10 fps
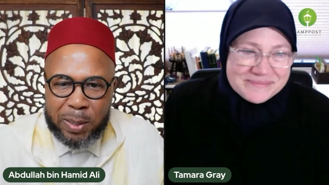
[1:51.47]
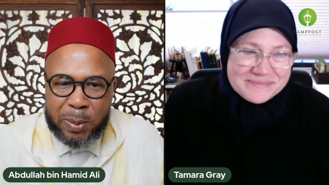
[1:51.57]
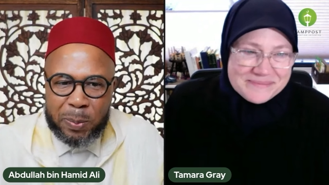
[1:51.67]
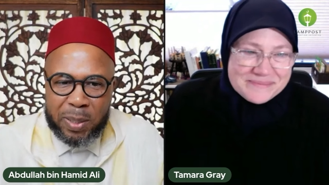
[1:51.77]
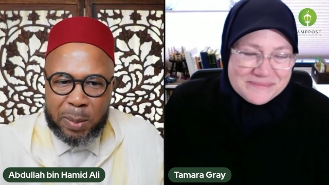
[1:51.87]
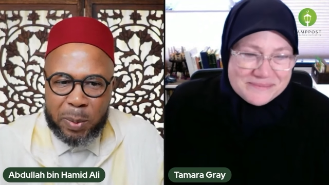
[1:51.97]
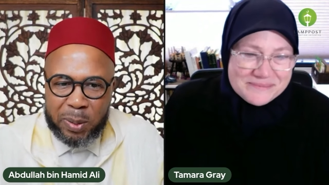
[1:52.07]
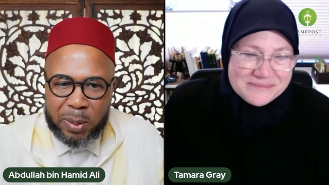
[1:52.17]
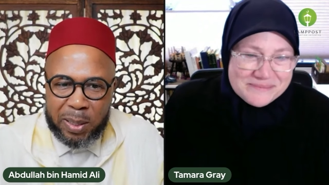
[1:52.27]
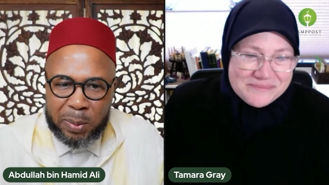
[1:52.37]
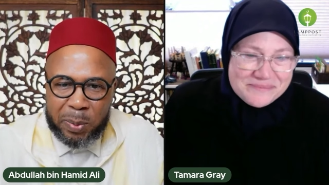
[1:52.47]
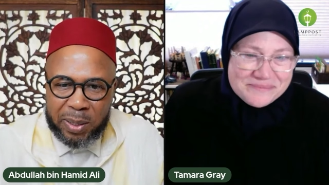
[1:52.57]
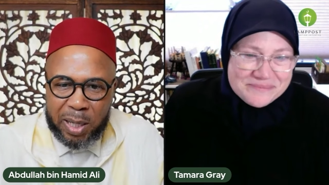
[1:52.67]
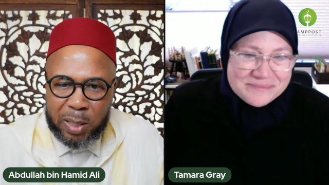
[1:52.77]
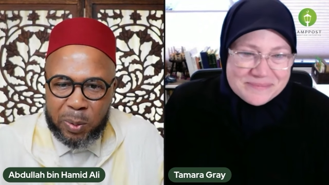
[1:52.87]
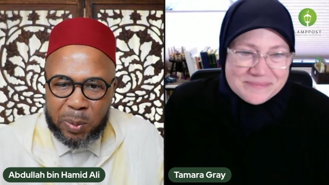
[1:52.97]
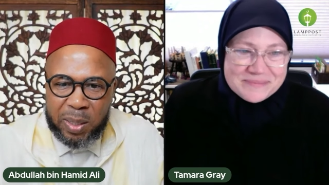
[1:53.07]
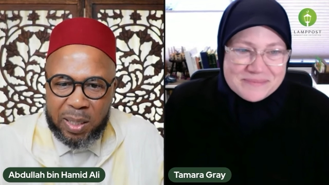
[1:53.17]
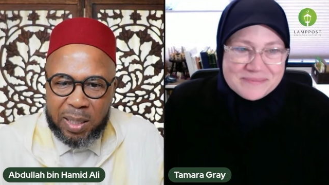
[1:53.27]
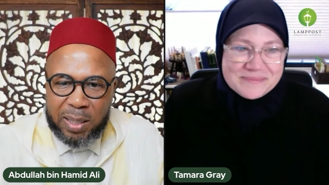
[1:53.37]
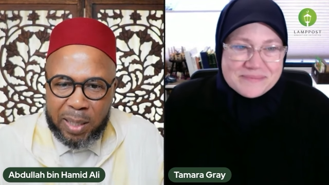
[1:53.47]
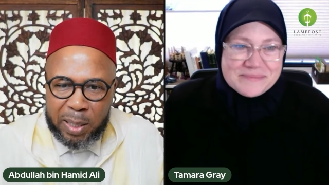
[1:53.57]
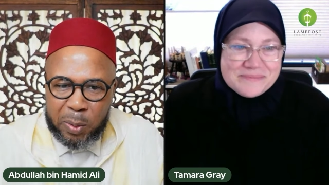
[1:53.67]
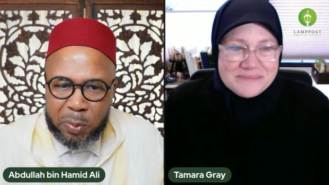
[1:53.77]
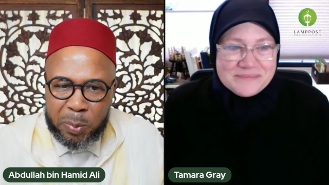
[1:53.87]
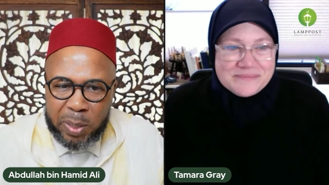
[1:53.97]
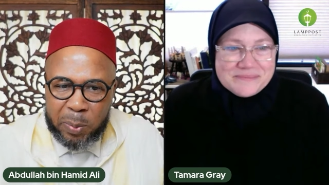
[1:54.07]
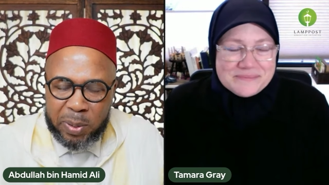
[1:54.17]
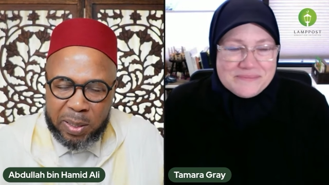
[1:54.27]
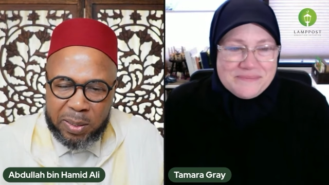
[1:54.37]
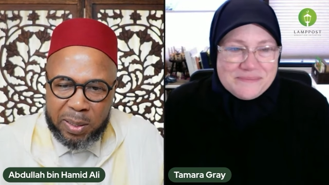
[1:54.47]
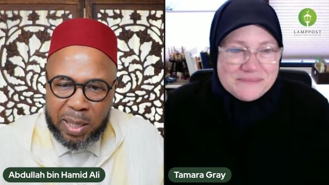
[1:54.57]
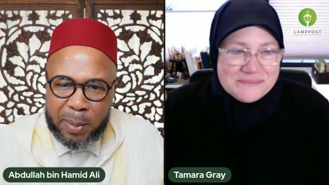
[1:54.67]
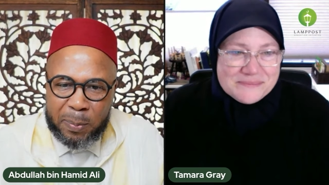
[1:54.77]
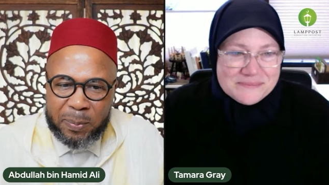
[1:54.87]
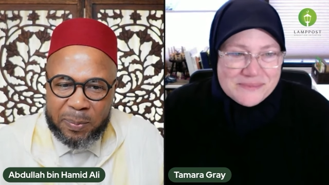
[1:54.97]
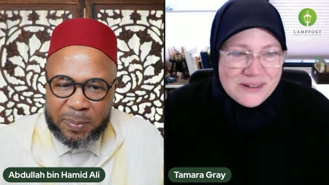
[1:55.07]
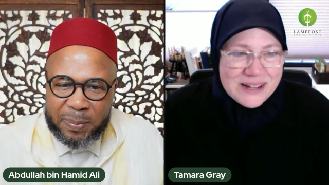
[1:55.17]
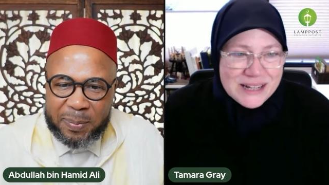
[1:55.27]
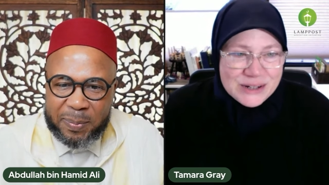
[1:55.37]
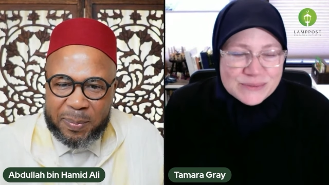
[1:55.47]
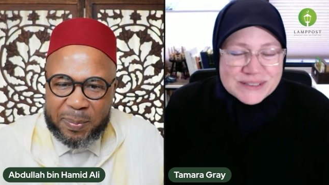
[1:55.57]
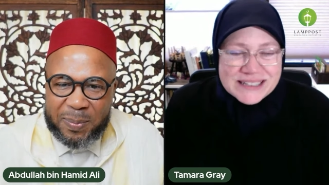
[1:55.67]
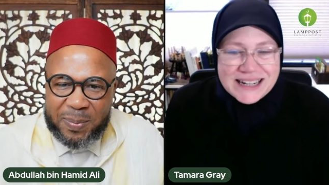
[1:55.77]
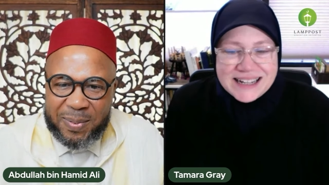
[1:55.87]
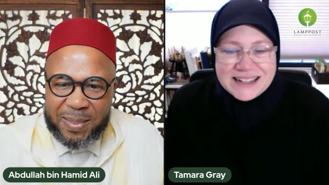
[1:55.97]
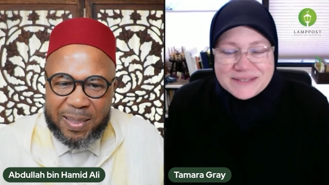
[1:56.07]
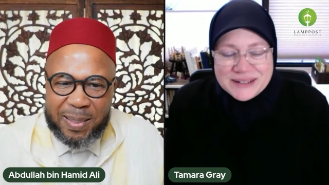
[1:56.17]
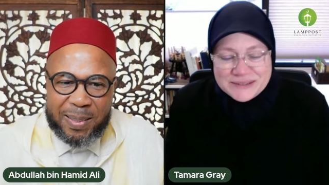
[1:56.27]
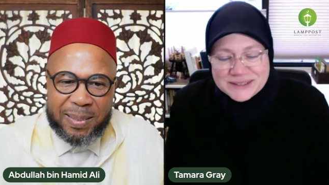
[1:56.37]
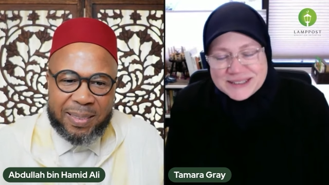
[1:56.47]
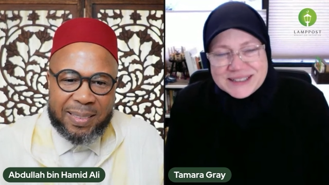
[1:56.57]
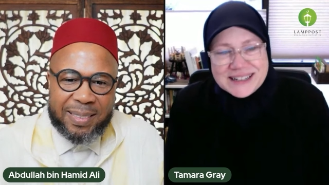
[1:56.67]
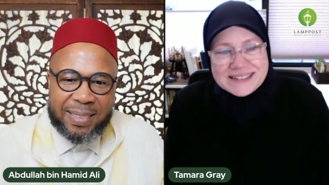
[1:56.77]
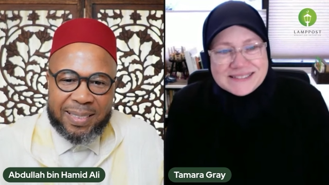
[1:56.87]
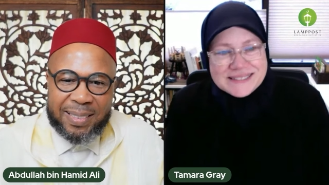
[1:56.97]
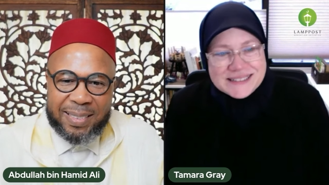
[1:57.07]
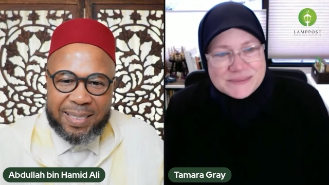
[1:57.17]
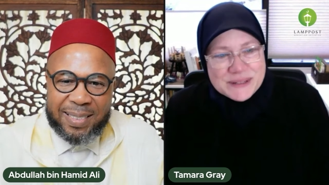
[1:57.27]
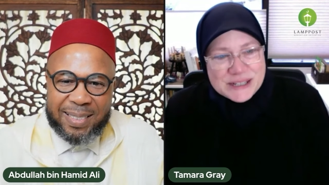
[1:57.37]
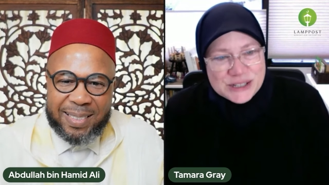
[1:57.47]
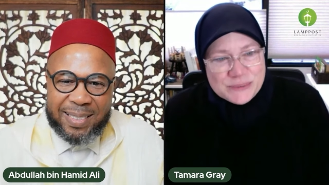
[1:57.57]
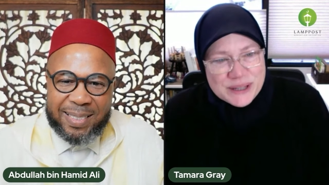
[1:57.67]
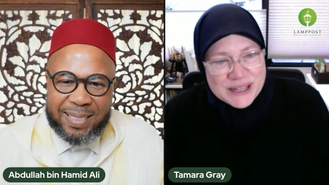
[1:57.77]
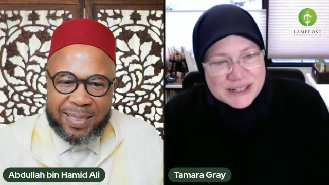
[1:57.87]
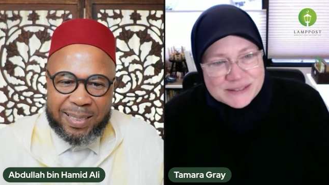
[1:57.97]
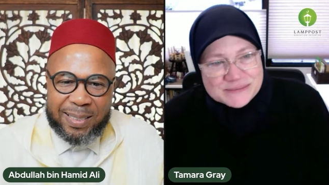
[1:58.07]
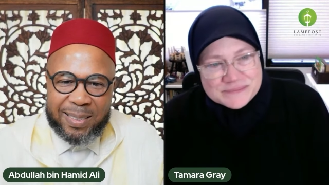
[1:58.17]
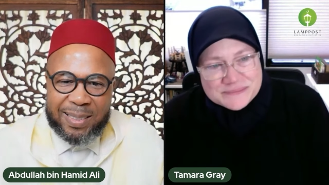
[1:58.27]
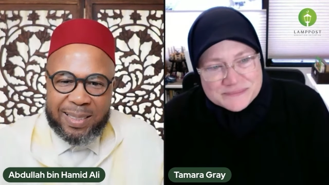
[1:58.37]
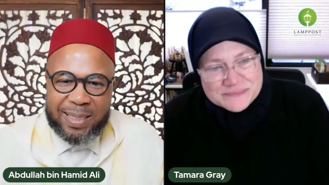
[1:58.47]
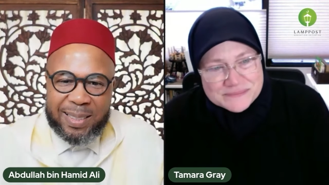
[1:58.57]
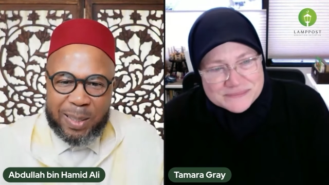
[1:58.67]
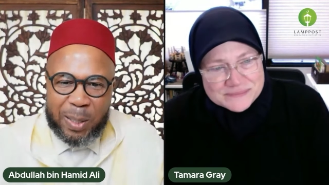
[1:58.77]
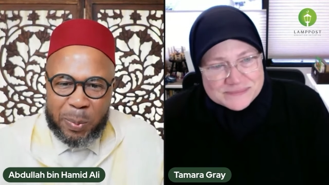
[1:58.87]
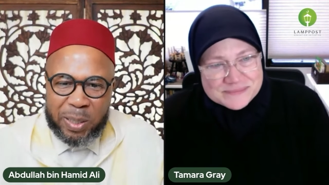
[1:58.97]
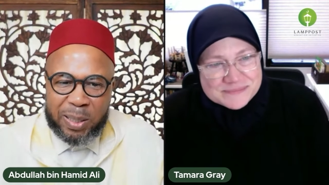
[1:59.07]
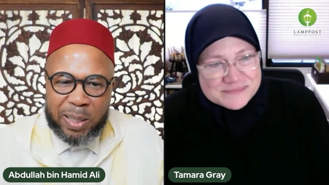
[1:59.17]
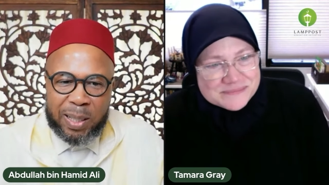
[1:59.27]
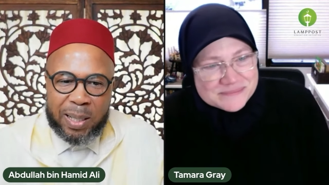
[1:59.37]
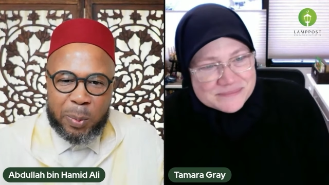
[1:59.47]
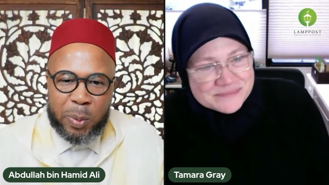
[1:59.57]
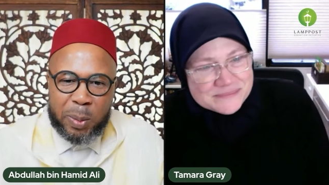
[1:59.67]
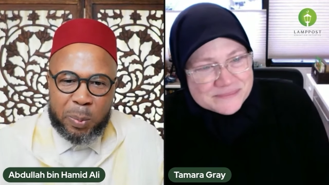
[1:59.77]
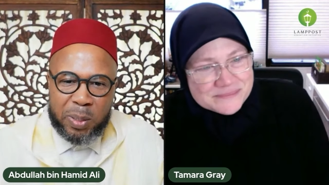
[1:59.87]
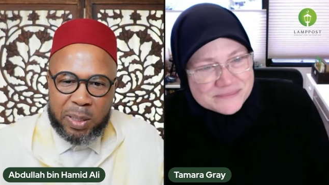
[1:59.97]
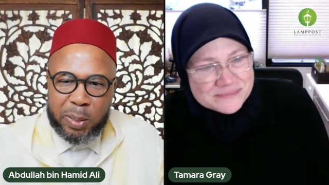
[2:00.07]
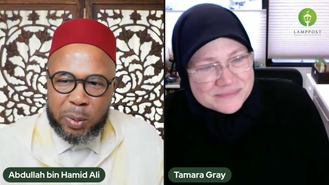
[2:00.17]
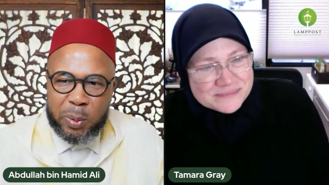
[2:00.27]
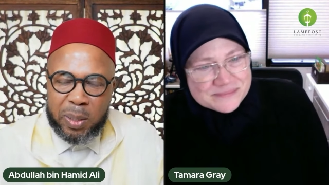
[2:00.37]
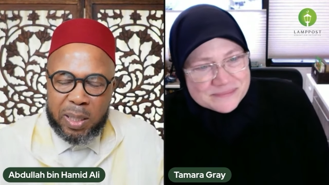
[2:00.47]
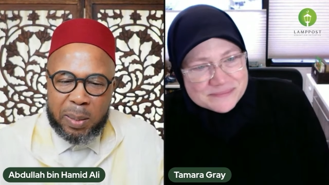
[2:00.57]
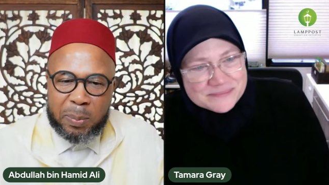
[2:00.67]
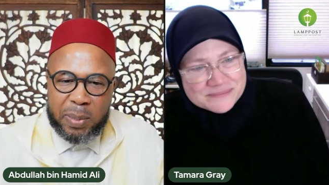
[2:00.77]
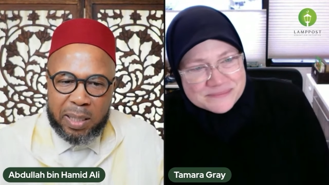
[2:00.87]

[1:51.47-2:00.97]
Speaker 1: wa rahmatullah wa barakatuh. Thank you for being with us today.
Speaker 2: Alaikum salam rahmatullah. It's a pleasure to be here
Speaker 1: uh, mashallah, I really appreciate you uh, taking the